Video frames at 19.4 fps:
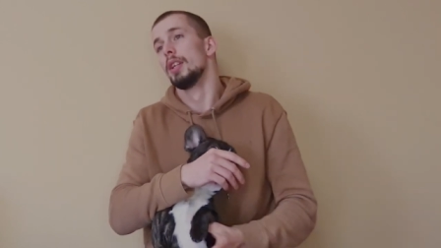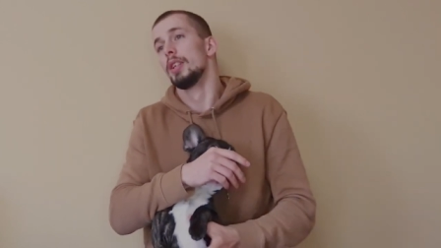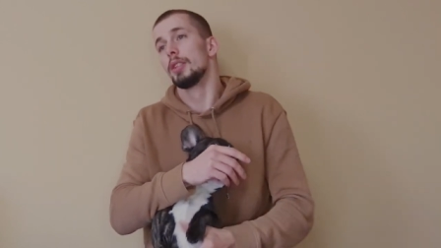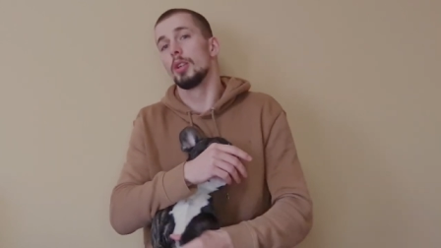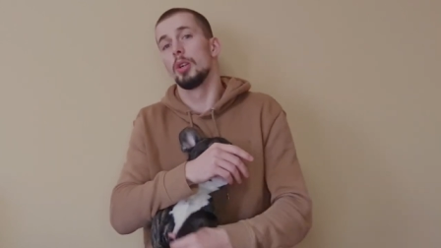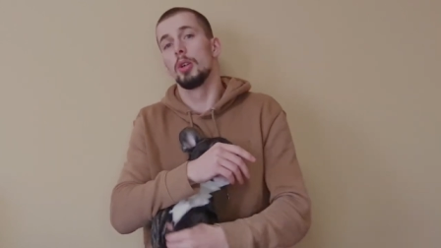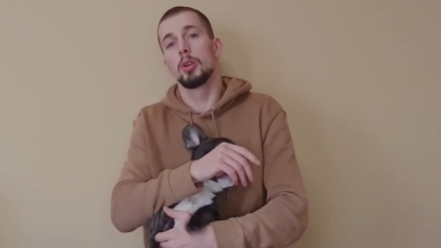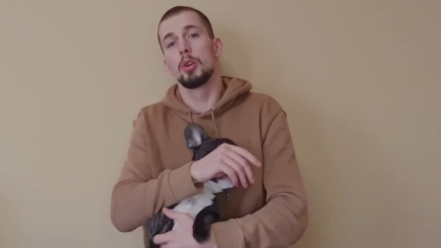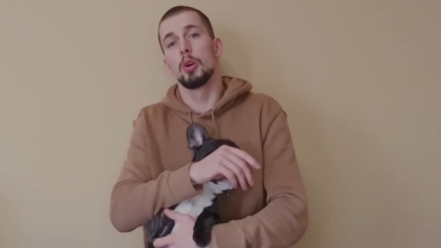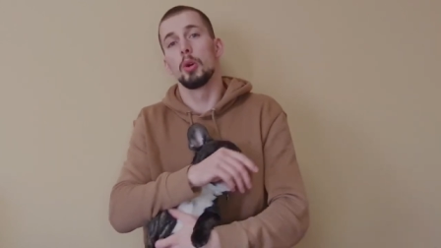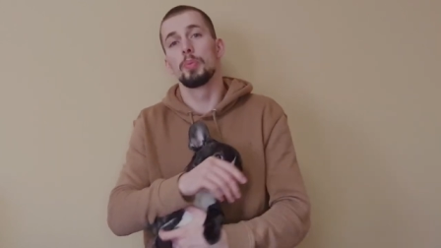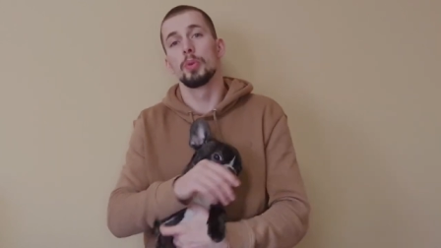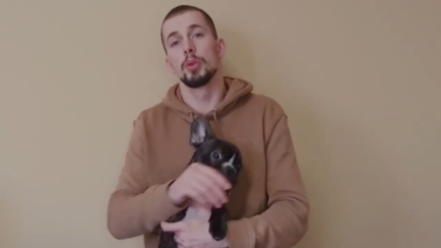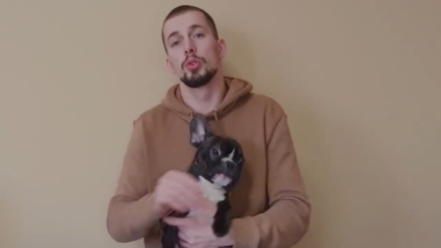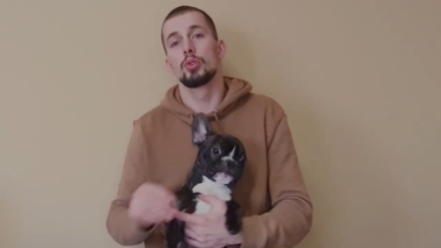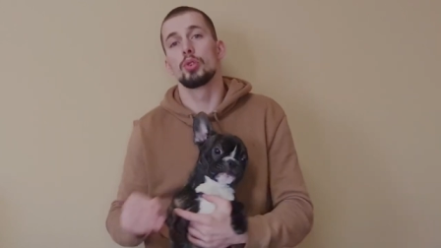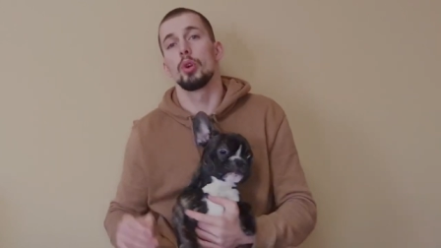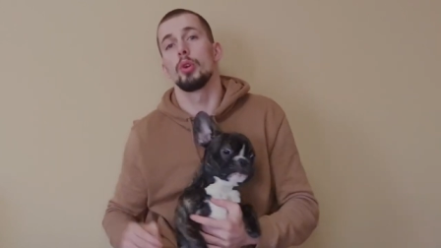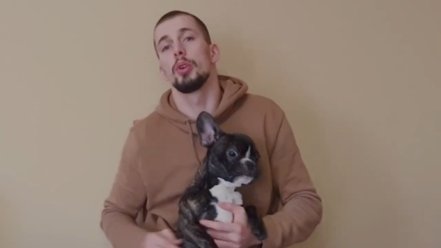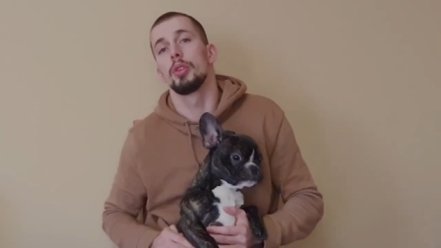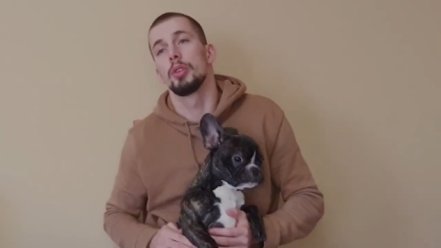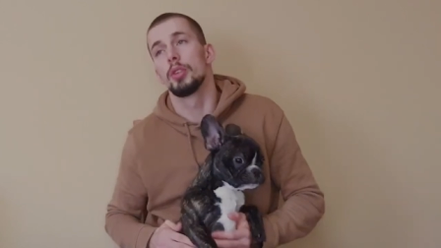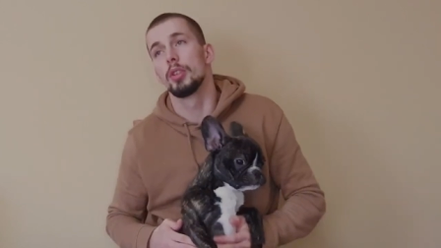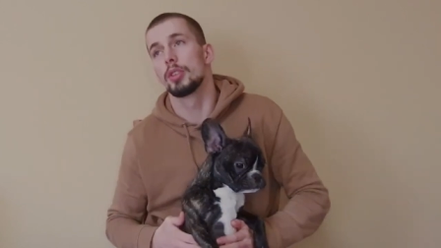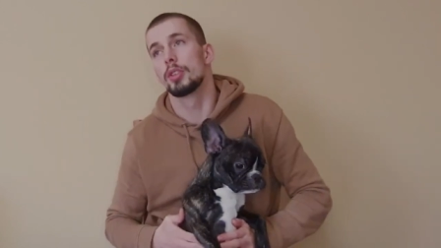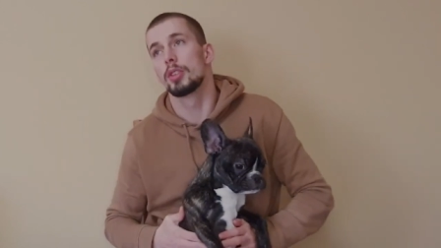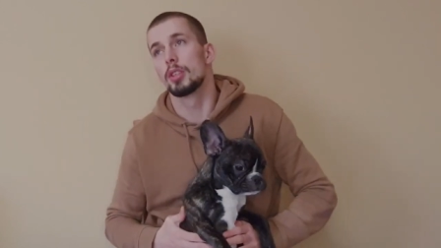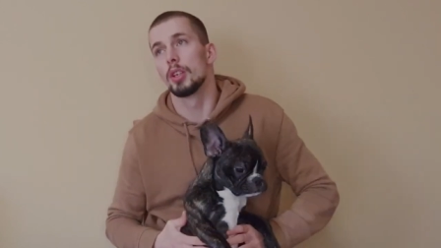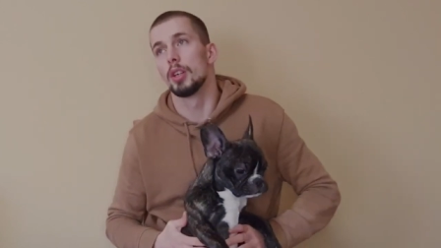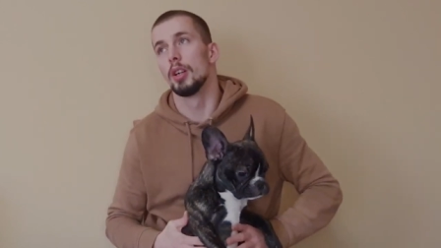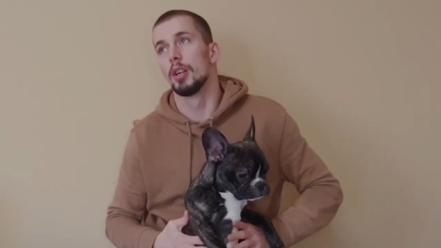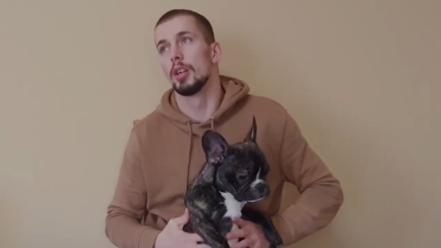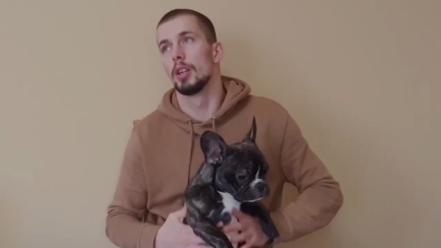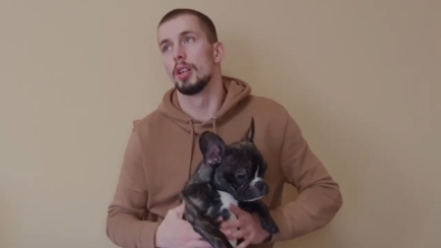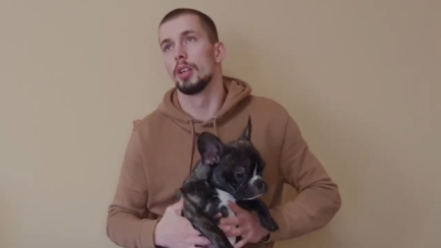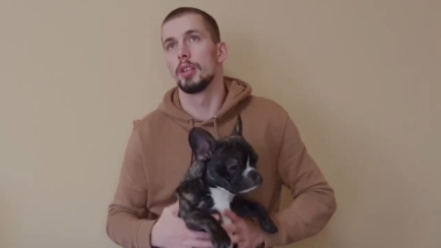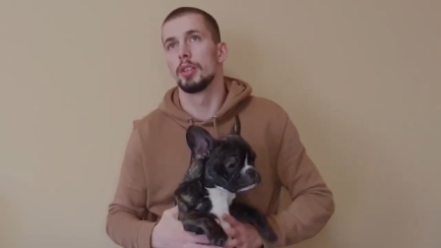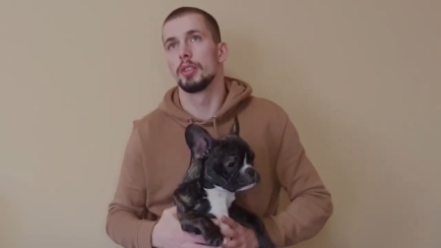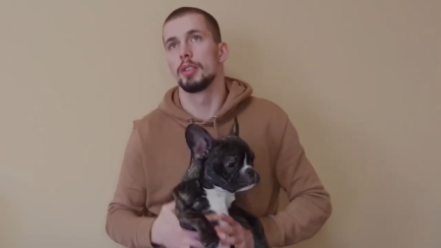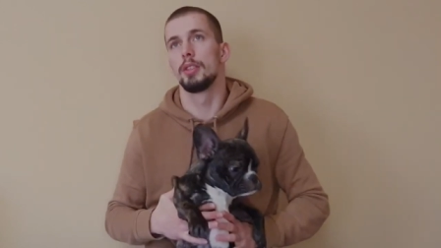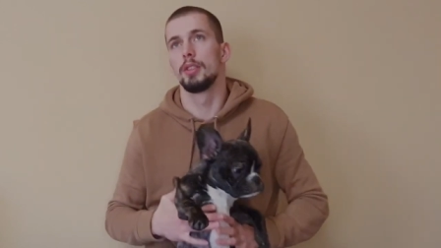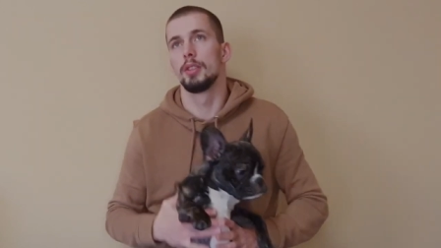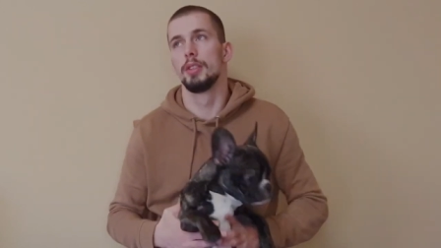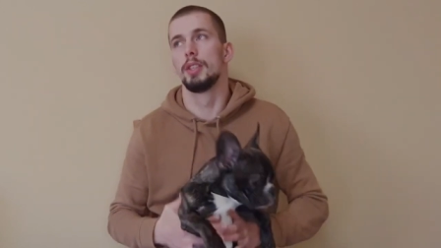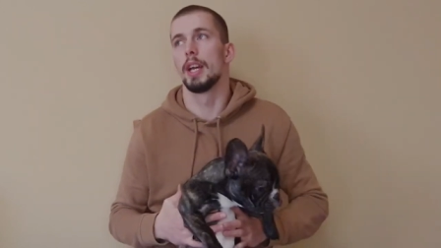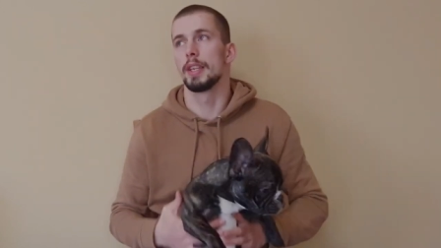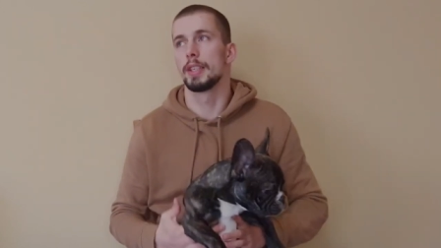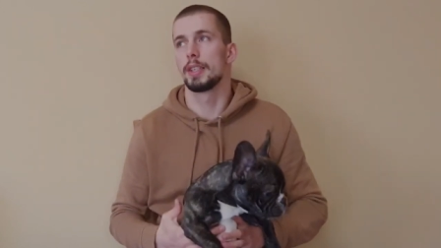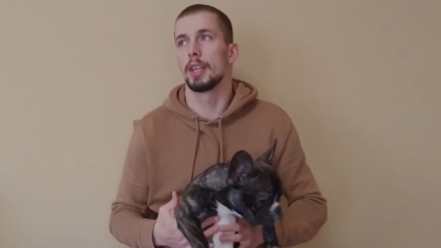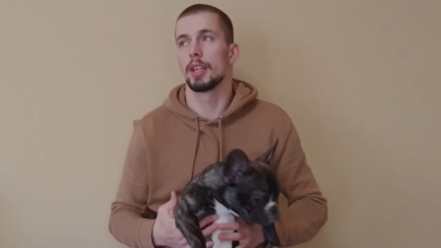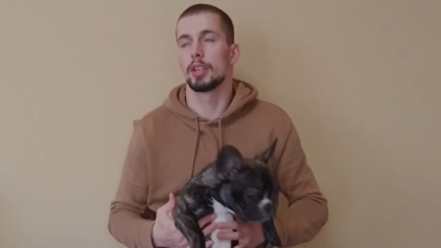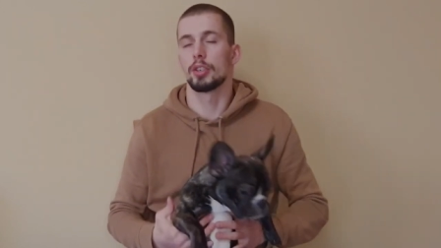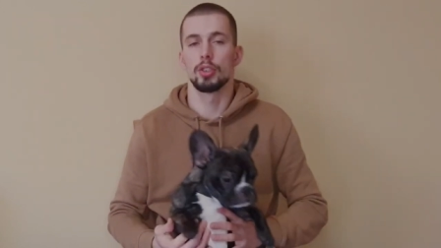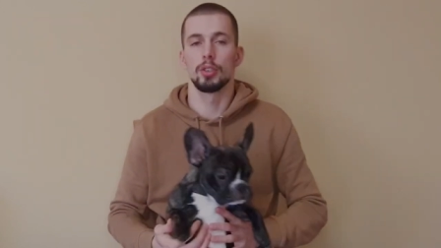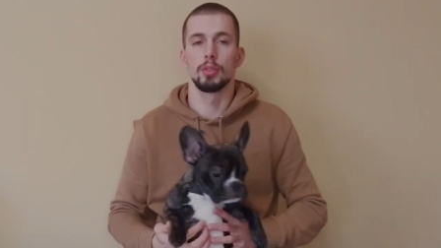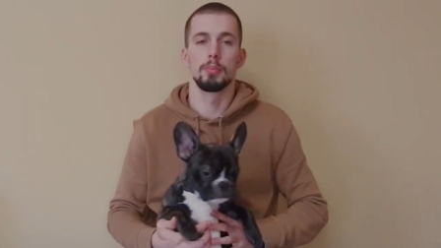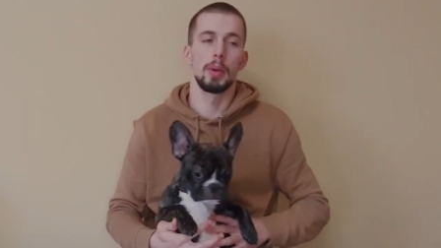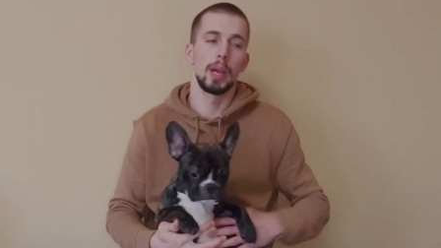So I hope you enjoyed this dissection,